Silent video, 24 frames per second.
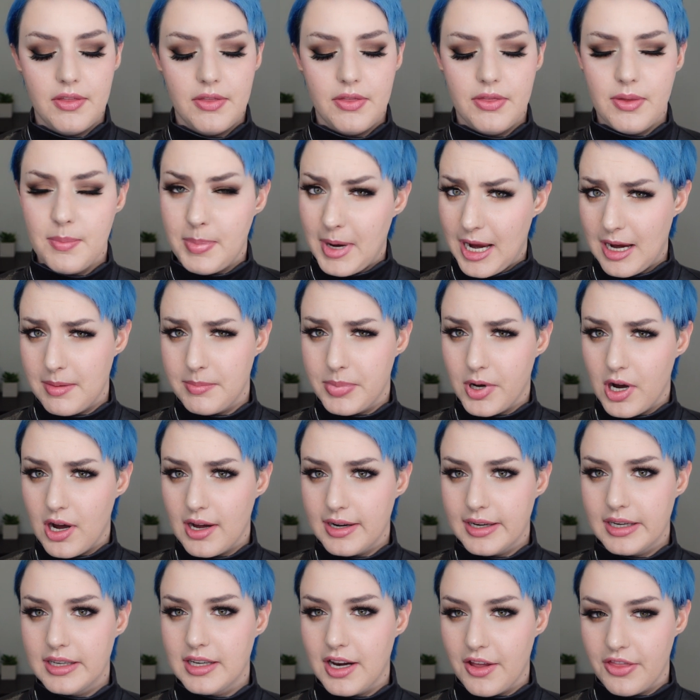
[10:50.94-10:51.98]
the paint
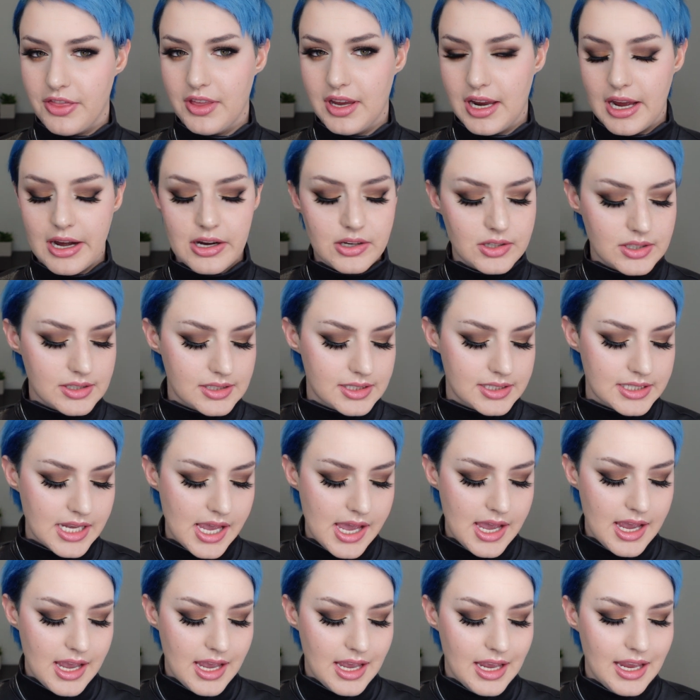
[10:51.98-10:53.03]
pot and nothing else,
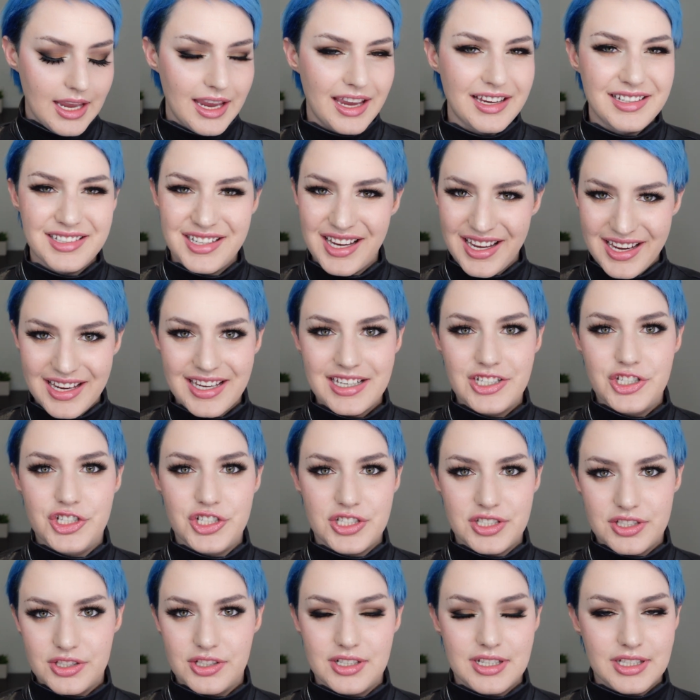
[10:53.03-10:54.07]
it can
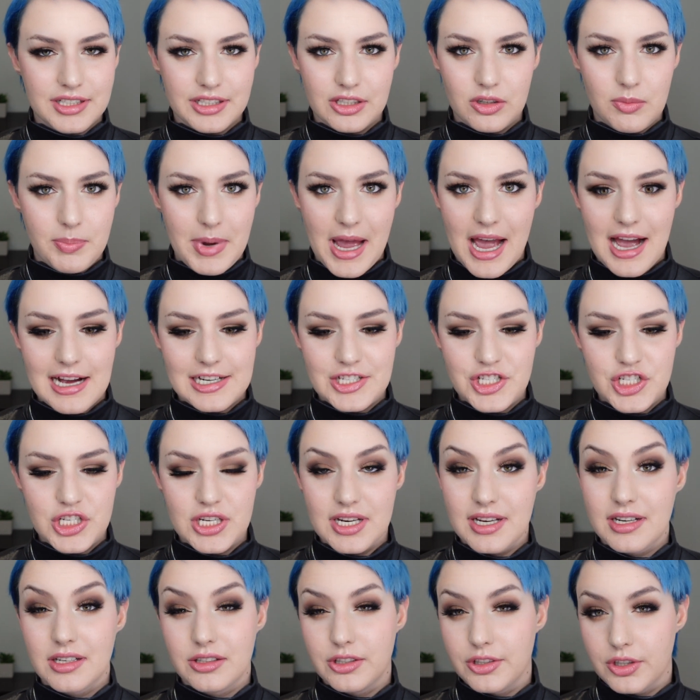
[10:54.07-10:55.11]
just look a little
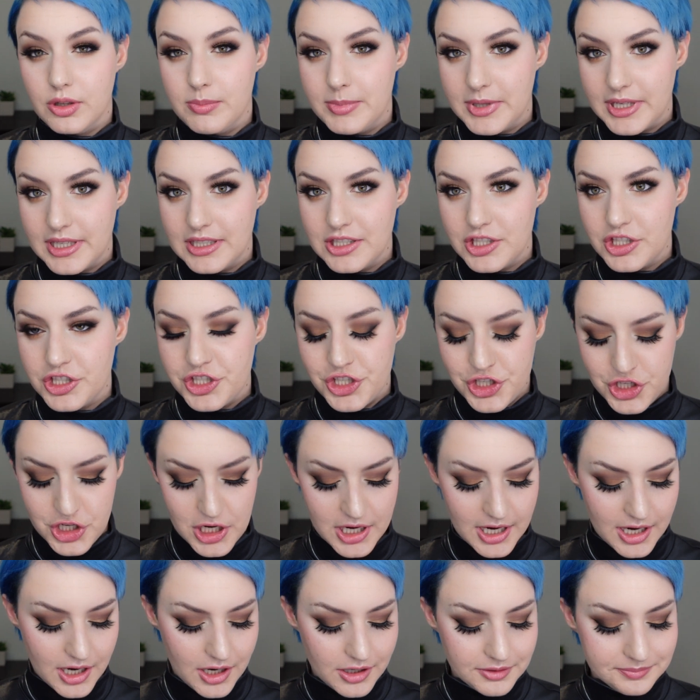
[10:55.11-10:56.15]
patchy and a little bit
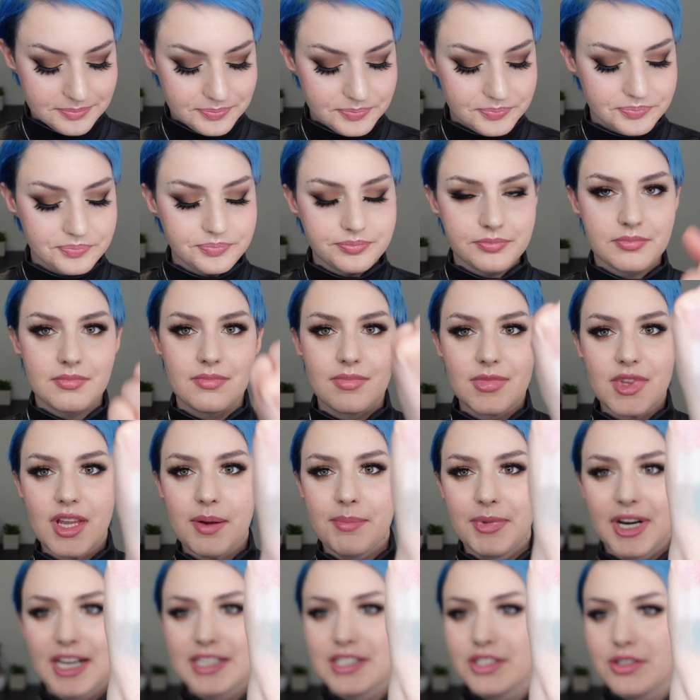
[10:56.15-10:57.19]
sheer.
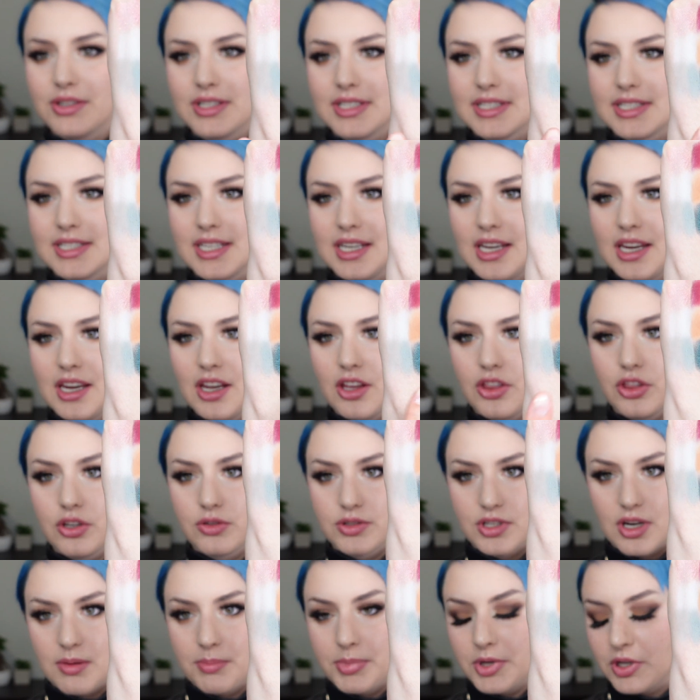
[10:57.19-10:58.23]
But as you can see,
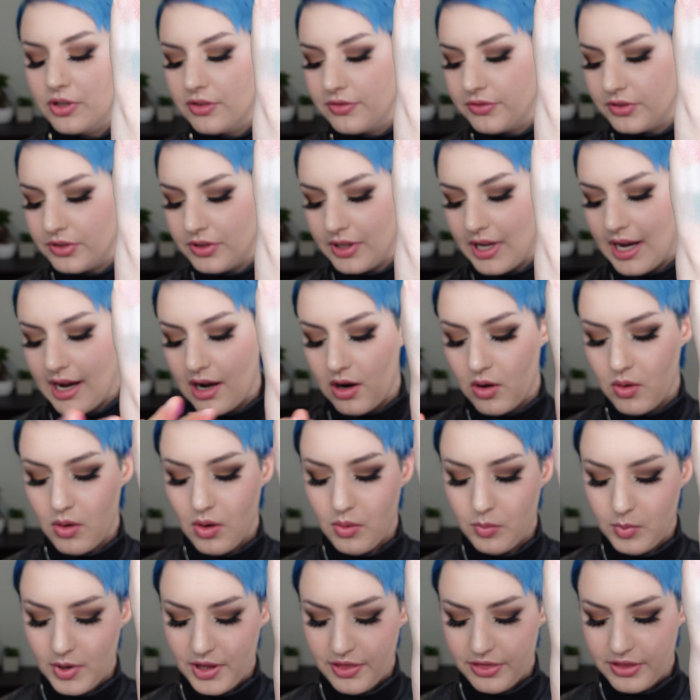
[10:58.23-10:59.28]
those are beautiful
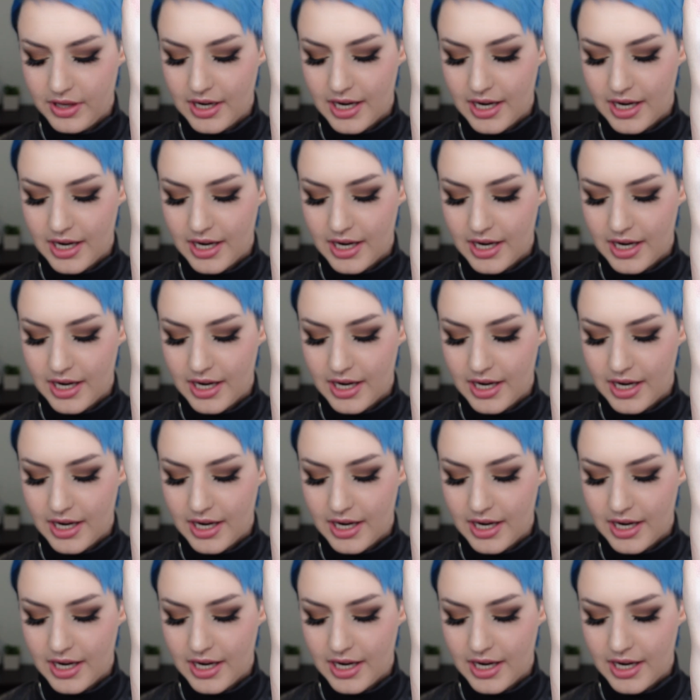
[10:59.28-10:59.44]
now with the